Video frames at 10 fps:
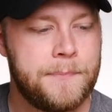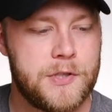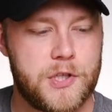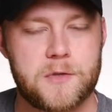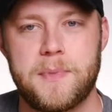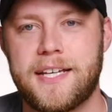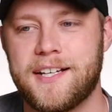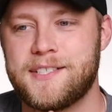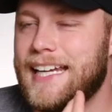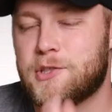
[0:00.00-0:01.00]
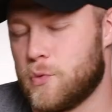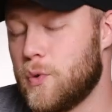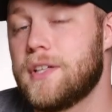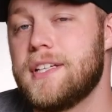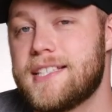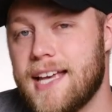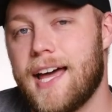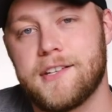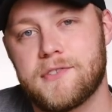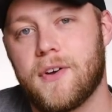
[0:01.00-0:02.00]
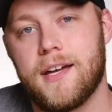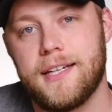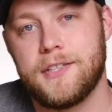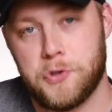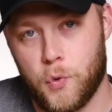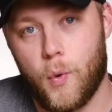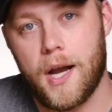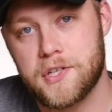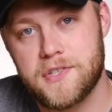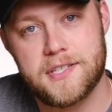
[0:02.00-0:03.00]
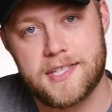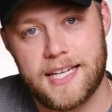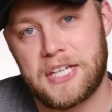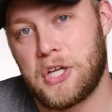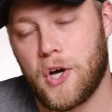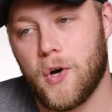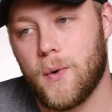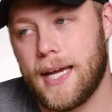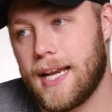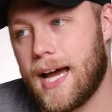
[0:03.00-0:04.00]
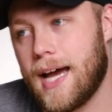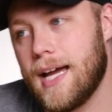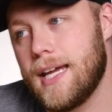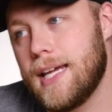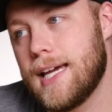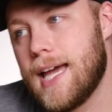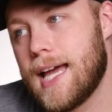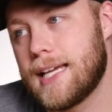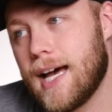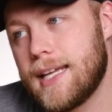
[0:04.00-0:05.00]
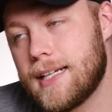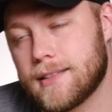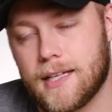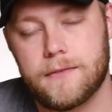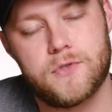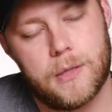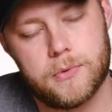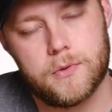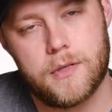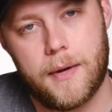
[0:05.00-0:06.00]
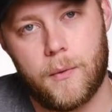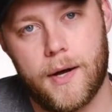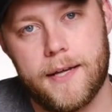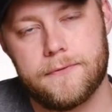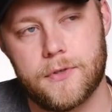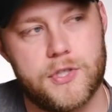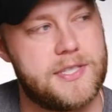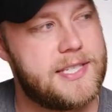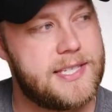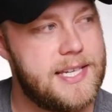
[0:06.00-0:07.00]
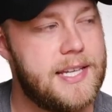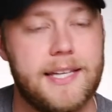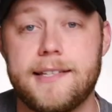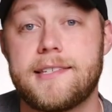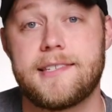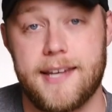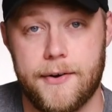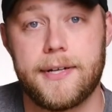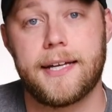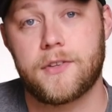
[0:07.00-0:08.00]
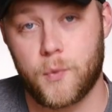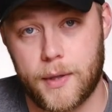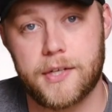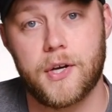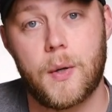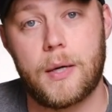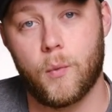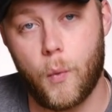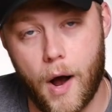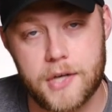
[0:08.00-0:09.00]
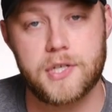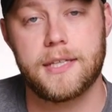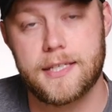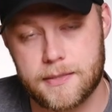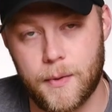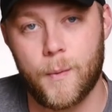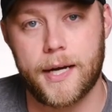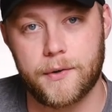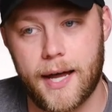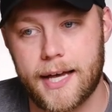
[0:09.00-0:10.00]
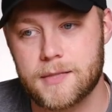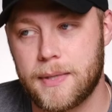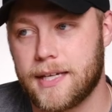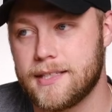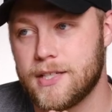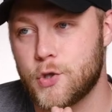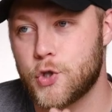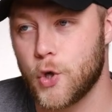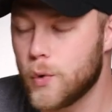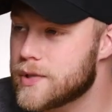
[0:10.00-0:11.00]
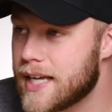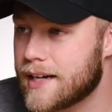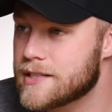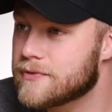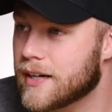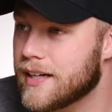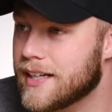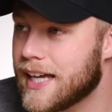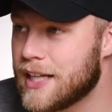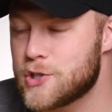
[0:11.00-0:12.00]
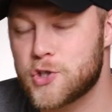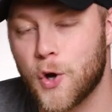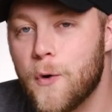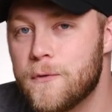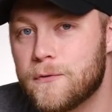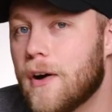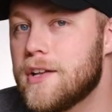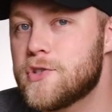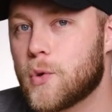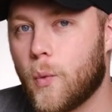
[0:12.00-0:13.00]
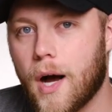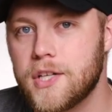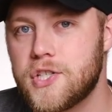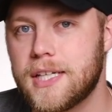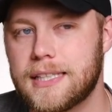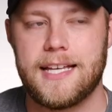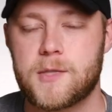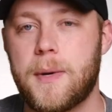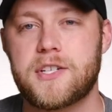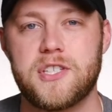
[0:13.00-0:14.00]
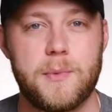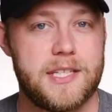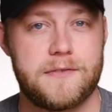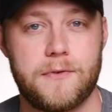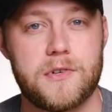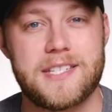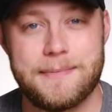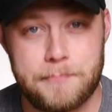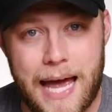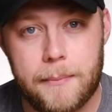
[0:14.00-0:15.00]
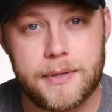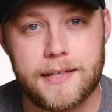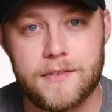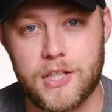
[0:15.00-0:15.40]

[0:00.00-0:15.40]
just because it's really satisfying to watch this thing go, and I got in a lot of trouble with my wife for just sitting and staring out the window and watching this mow my grass because it's so satisfying and so fun to watch it, especially when it's first mapping the